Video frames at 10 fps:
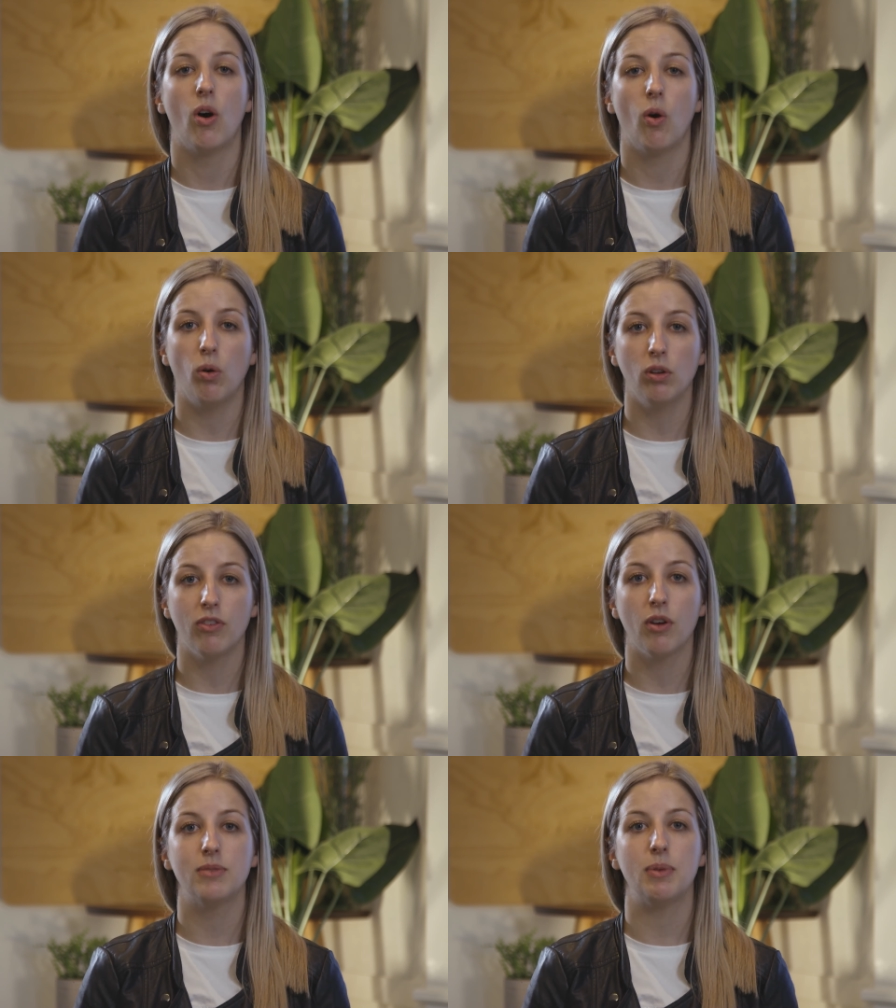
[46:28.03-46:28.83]
All of
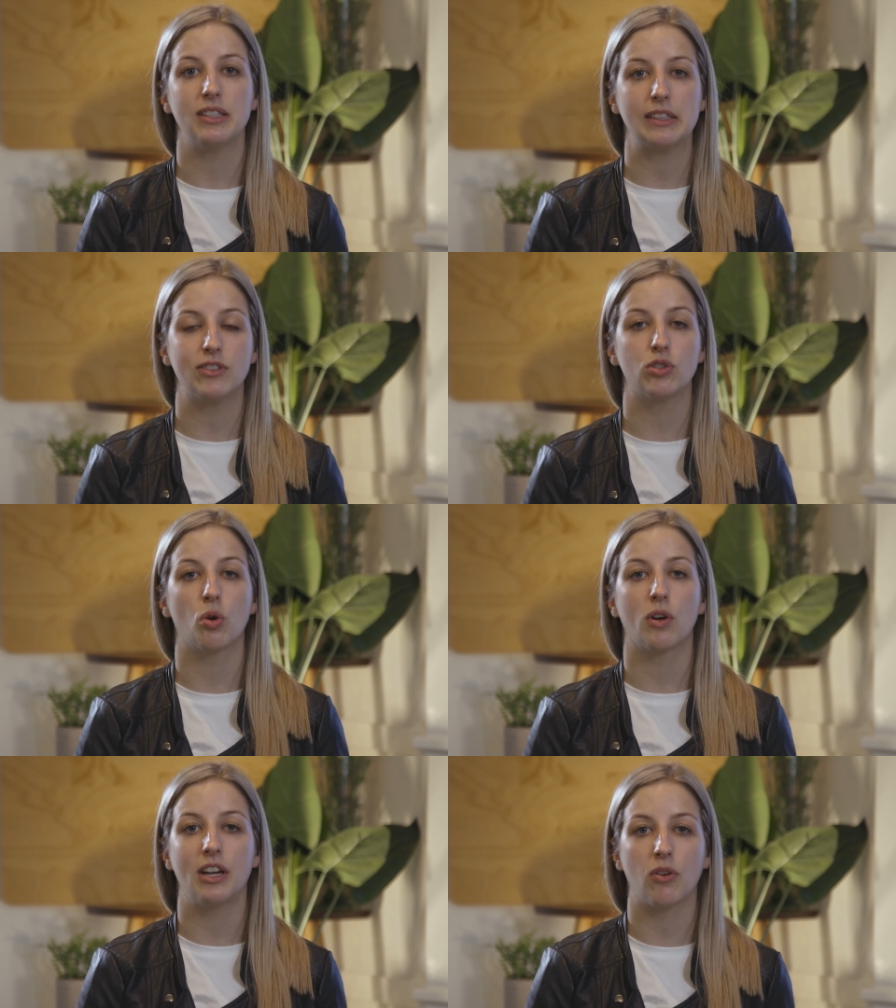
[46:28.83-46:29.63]
those bits of
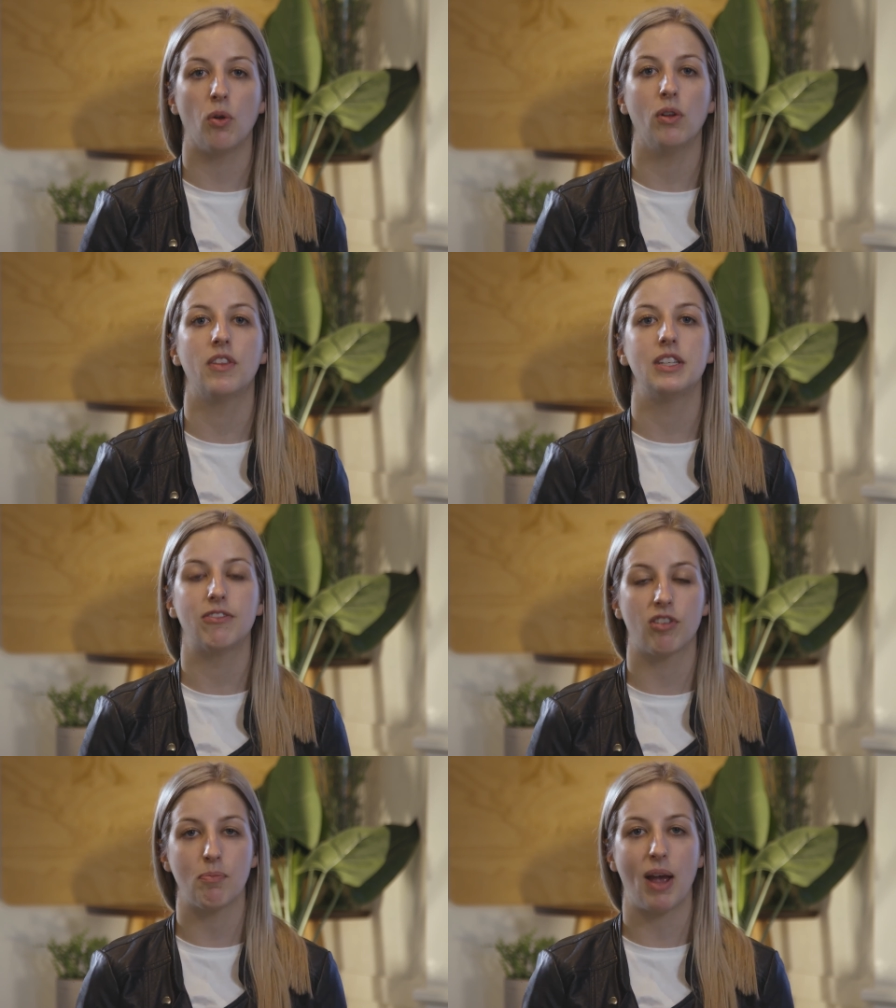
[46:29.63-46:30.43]
story and all of the
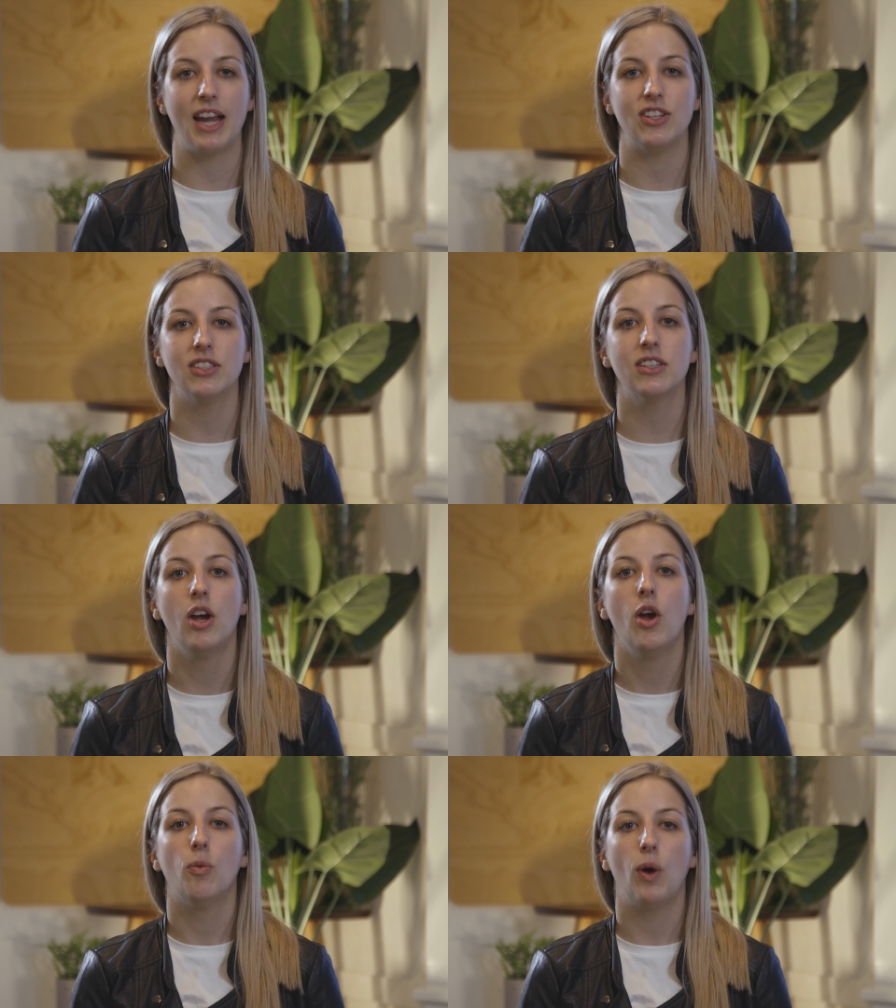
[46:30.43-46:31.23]
different pages
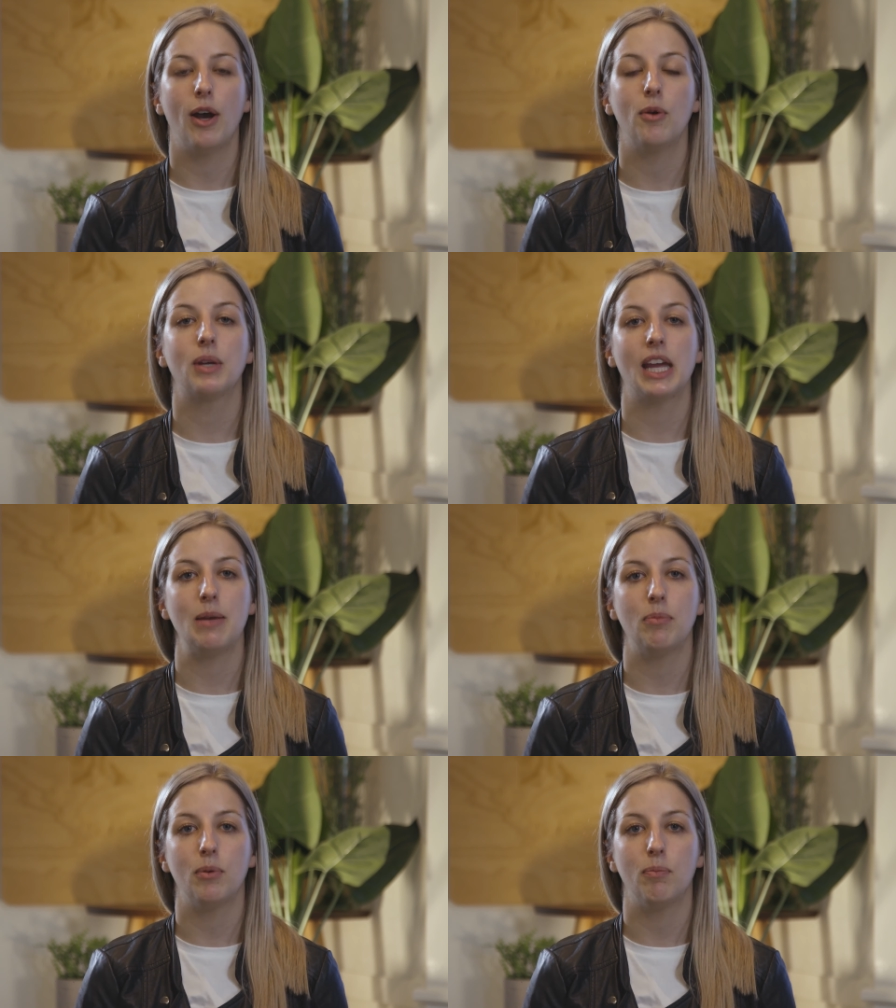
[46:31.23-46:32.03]
will help keep